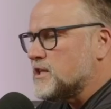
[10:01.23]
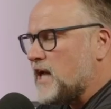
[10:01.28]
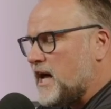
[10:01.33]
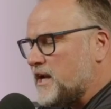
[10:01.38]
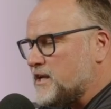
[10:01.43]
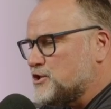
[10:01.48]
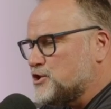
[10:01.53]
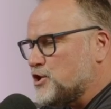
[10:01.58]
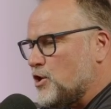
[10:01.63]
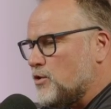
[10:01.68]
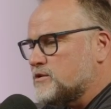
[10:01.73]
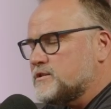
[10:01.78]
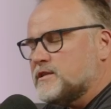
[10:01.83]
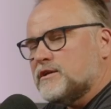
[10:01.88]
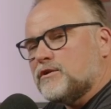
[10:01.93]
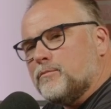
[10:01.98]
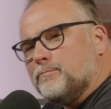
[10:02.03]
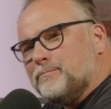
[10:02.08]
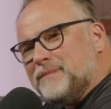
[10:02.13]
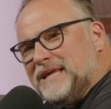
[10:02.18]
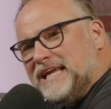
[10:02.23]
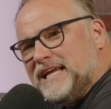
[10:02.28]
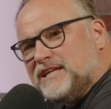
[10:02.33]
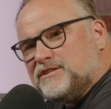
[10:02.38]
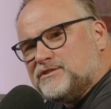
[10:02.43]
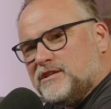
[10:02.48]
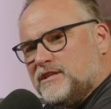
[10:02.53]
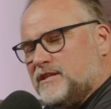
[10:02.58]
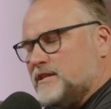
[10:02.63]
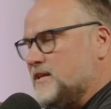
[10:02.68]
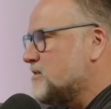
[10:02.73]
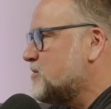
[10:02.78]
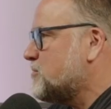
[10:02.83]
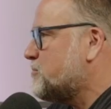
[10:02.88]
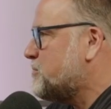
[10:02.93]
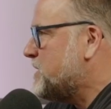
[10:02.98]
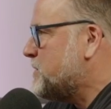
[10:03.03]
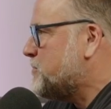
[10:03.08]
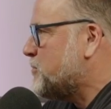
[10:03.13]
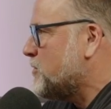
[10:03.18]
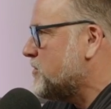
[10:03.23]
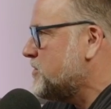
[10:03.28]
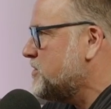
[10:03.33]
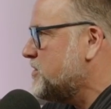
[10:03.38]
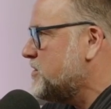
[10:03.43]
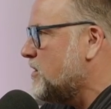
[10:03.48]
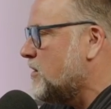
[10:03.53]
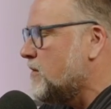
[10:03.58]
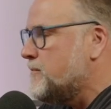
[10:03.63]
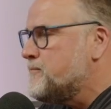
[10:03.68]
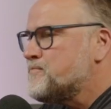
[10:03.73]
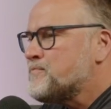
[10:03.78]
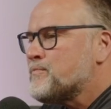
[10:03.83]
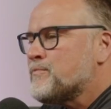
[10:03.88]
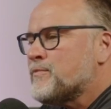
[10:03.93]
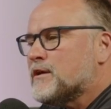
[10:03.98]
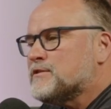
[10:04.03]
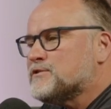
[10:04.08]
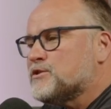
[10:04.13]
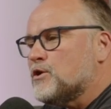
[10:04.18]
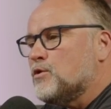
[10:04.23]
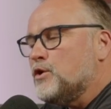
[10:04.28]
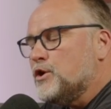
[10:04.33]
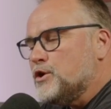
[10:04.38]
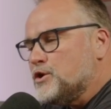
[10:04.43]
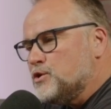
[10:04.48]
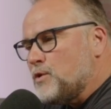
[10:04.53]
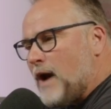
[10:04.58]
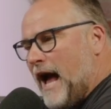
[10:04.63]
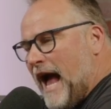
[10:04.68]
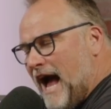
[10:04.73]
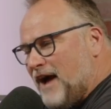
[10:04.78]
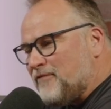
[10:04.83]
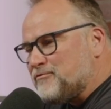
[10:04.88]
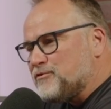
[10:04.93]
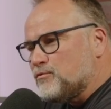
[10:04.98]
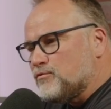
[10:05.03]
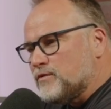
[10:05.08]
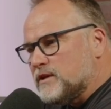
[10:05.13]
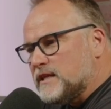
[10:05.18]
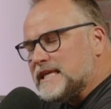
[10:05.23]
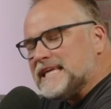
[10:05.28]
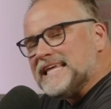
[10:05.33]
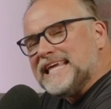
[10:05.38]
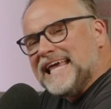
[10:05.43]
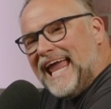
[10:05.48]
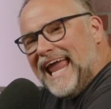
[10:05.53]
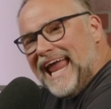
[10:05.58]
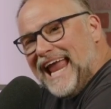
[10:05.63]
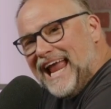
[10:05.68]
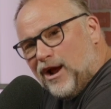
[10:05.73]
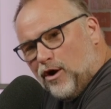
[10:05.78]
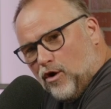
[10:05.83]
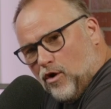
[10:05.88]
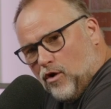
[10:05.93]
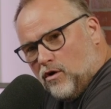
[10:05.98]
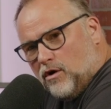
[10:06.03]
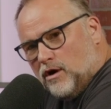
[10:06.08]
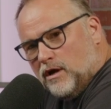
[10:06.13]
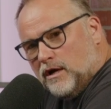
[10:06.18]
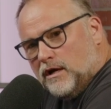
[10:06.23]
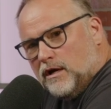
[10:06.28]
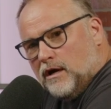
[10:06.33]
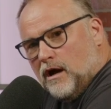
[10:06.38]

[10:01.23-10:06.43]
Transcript: a lot of jokes that are mean to the other people, you know? So you have to really care